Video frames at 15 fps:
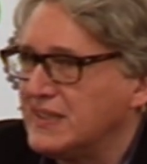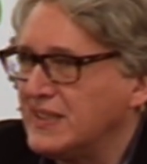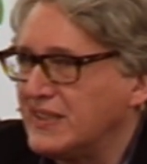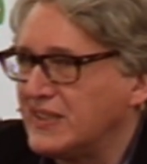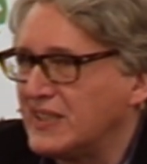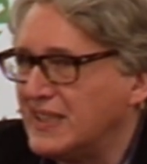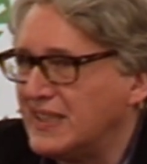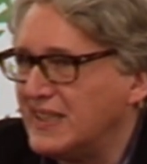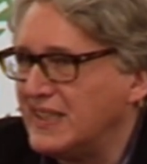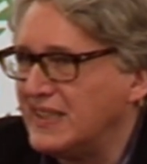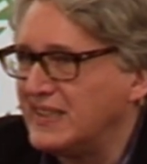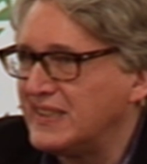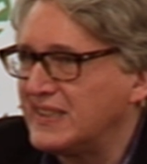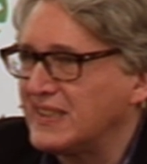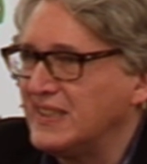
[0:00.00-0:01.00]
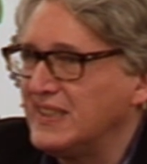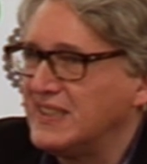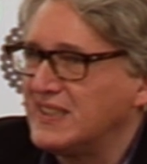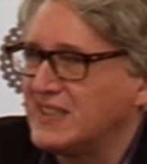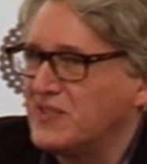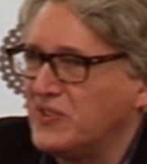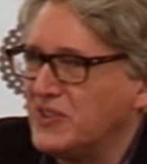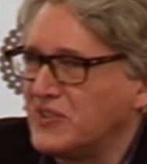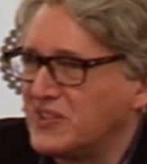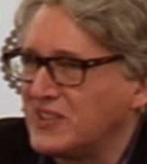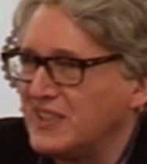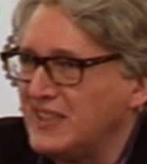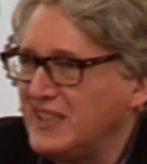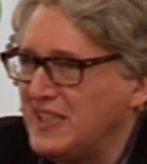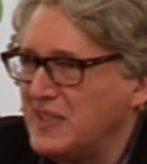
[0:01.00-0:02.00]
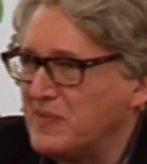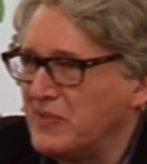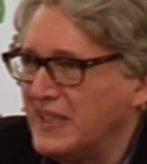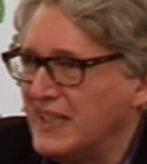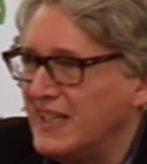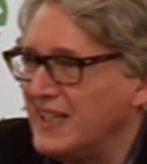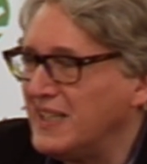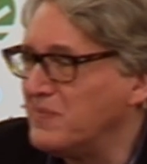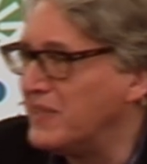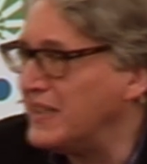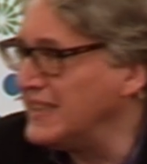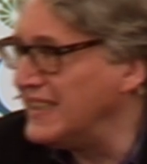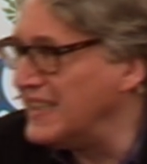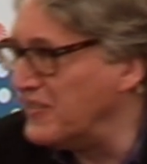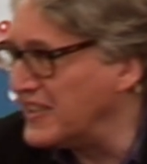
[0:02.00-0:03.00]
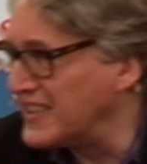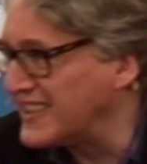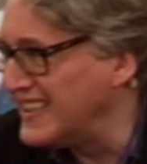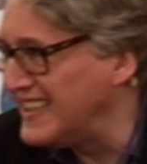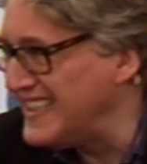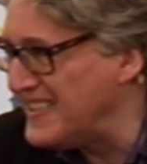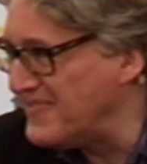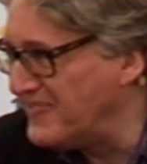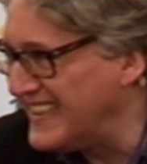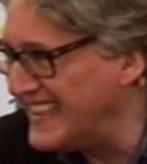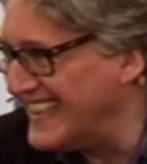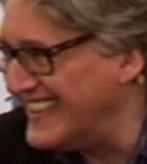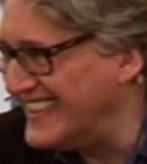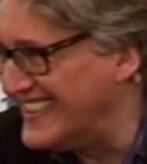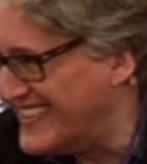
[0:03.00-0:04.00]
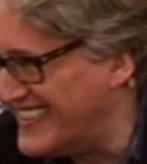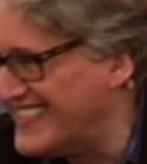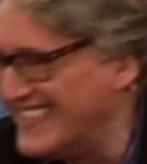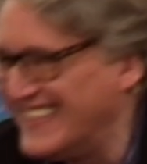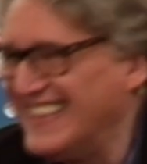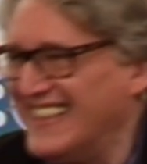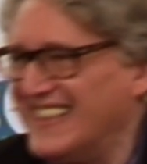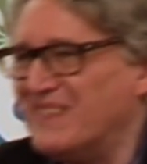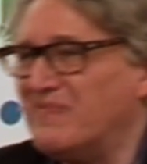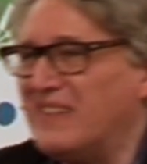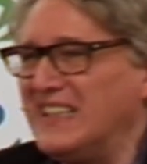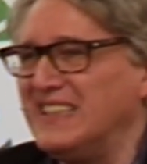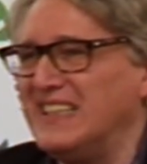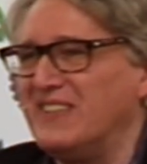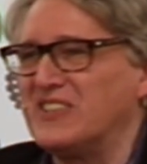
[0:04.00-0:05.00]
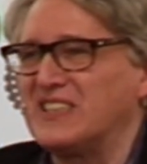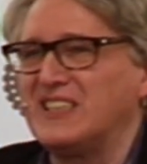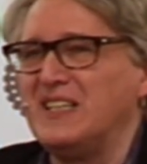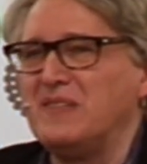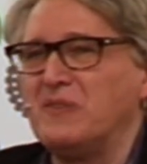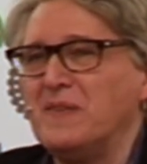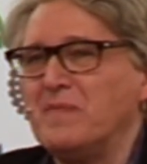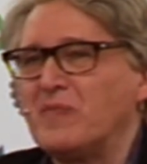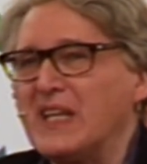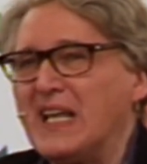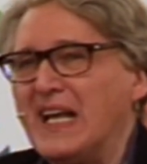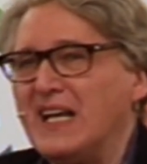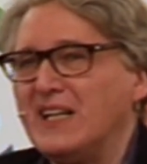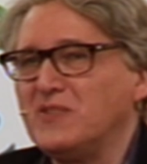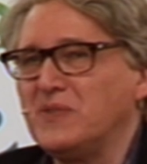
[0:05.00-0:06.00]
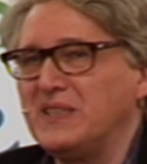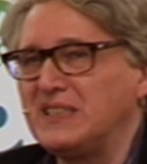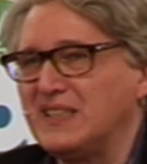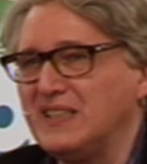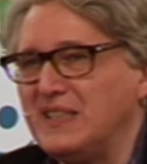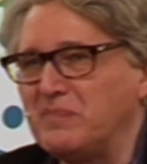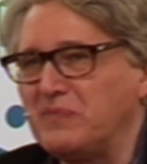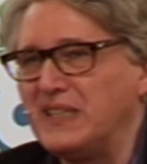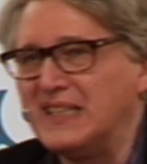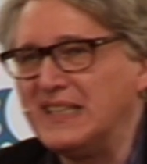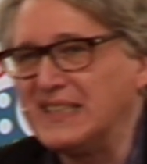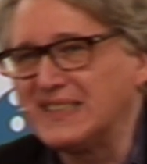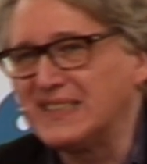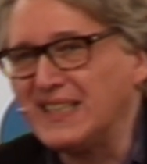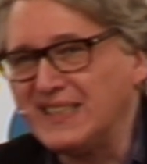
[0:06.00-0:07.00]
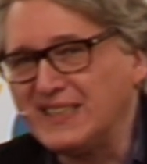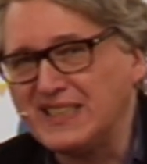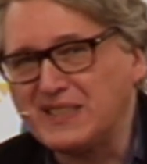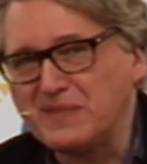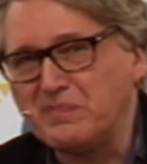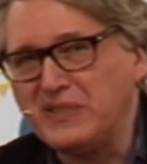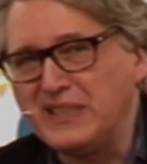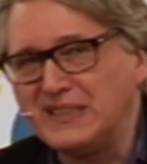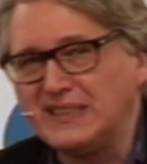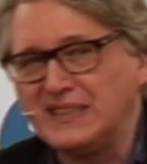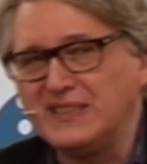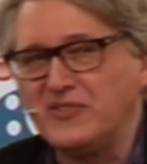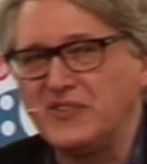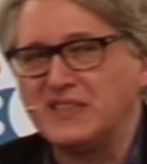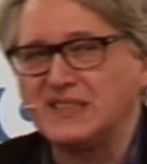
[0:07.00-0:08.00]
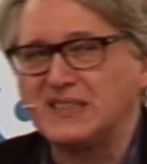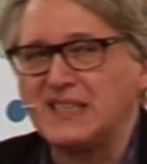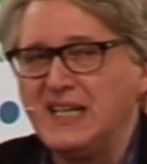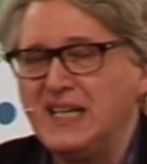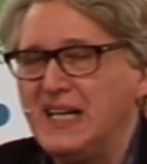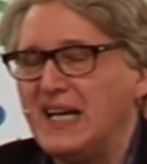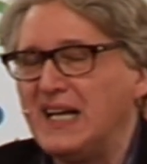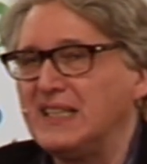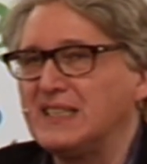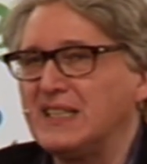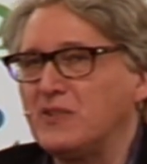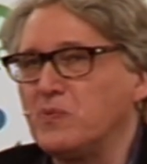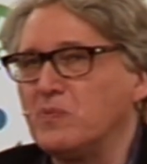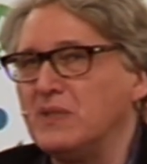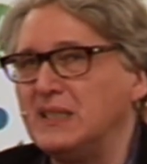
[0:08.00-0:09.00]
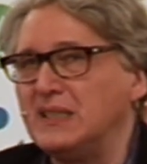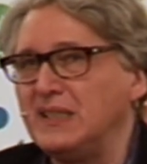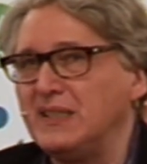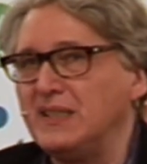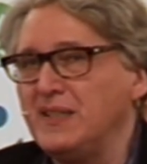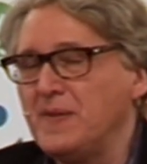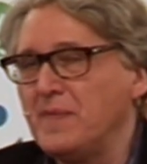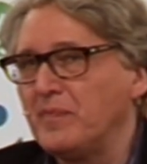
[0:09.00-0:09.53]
they are tired, they want to sleep, and money never sleeps. Yeah, you know, money never sleeps, and we sleep, yeah. That is a big difference, and that's why